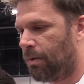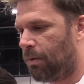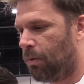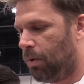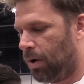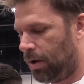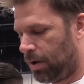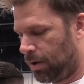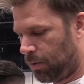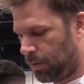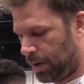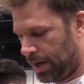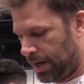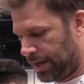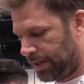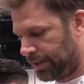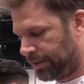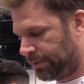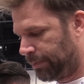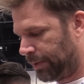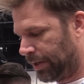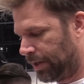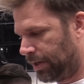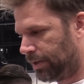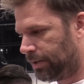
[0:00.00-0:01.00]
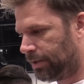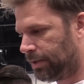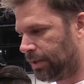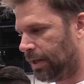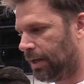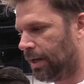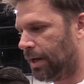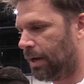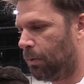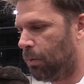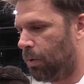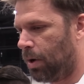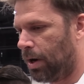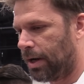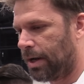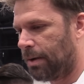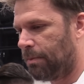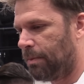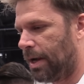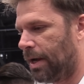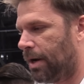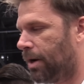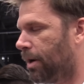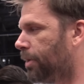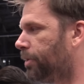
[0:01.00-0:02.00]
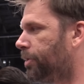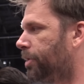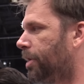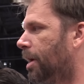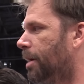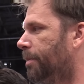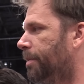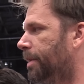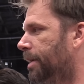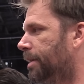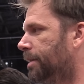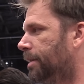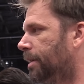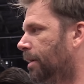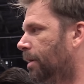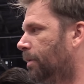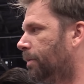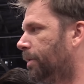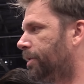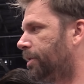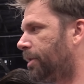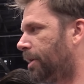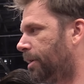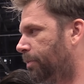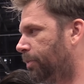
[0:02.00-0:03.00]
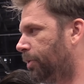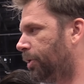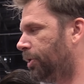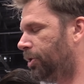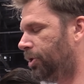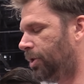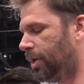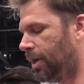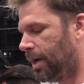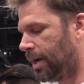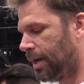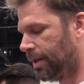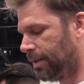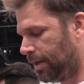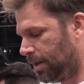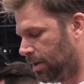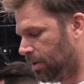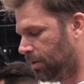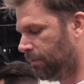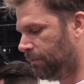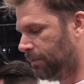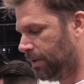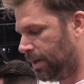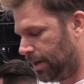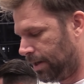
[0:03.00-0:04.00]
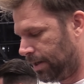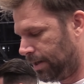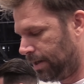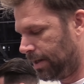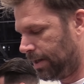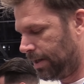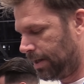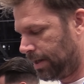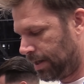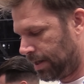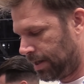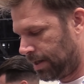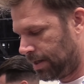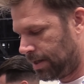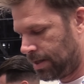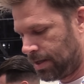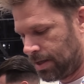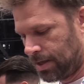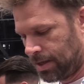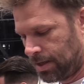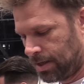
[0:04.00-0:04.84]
what are we experiencing and what can make our job easier, which I appreciate. I think you've done it again.